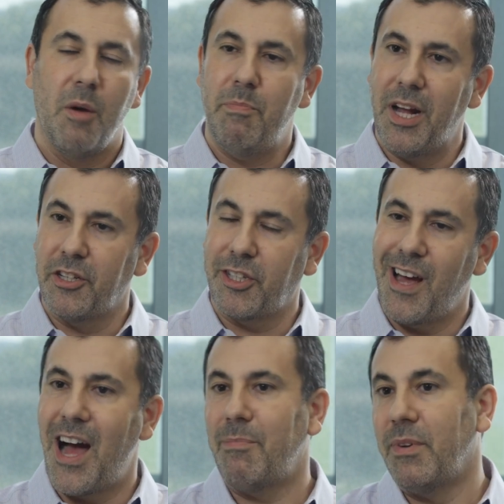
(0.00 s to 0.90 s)
a
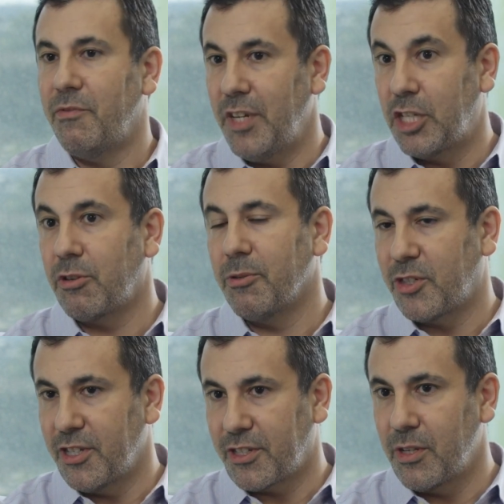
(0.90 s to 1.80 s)
benchtop in vitro
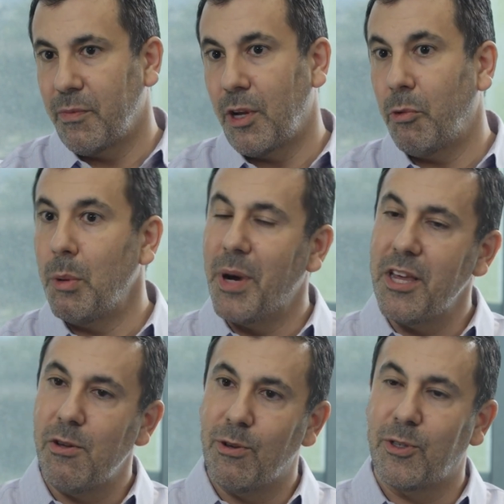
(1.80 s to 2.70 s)
system that we
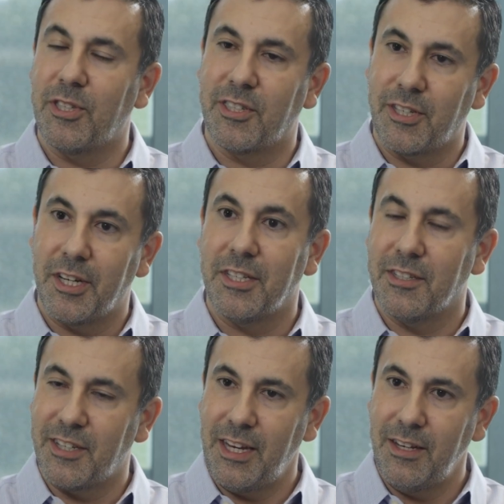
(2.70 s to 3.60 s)
might use to study
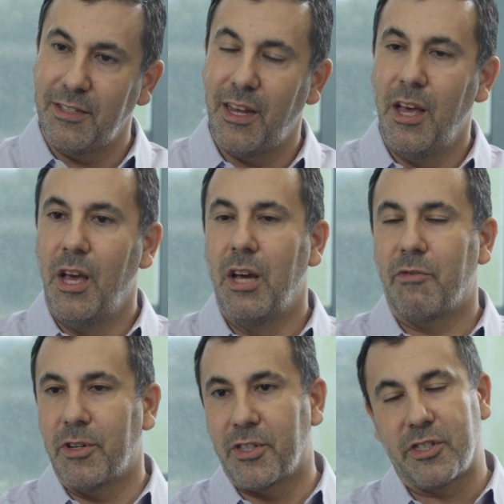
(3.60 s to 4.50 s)
disease
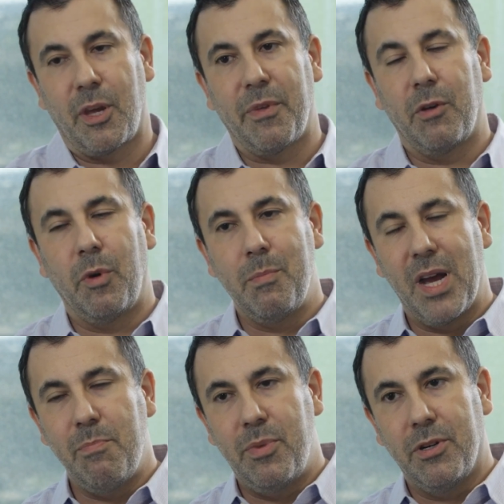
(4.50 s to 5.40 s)
versus something that we
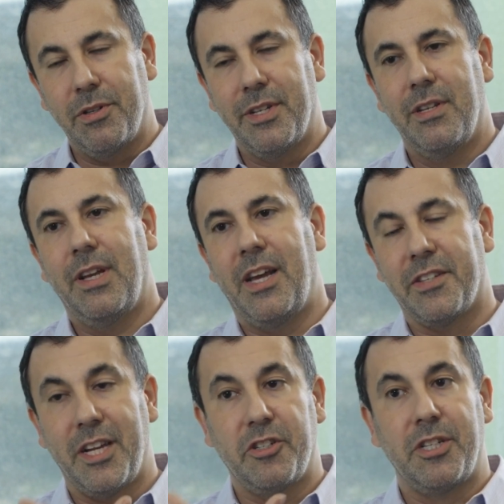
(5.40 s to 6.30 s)
might build as
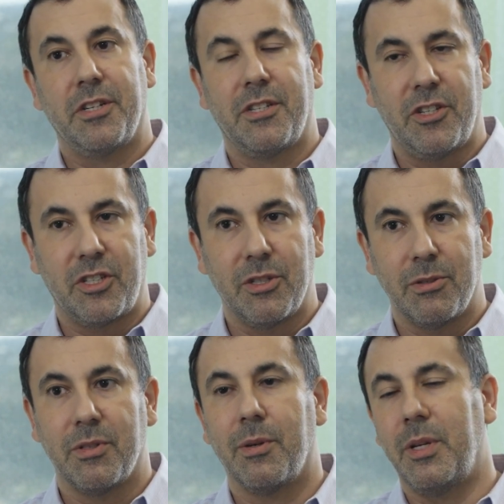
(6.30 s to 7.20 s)
an engineered
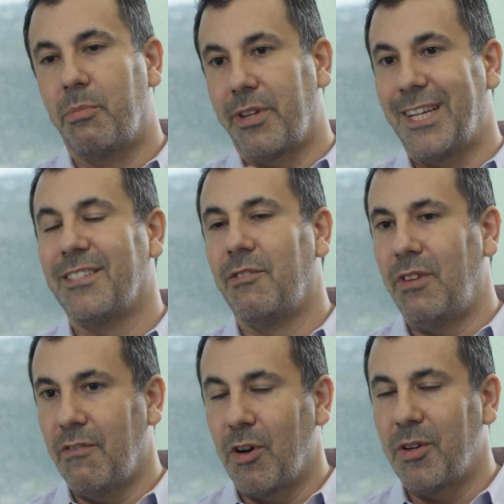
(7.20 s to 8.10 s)
tissue to implant in
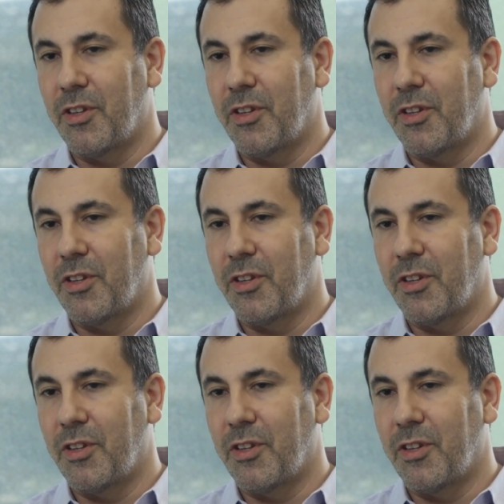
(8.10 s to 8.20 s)
vivo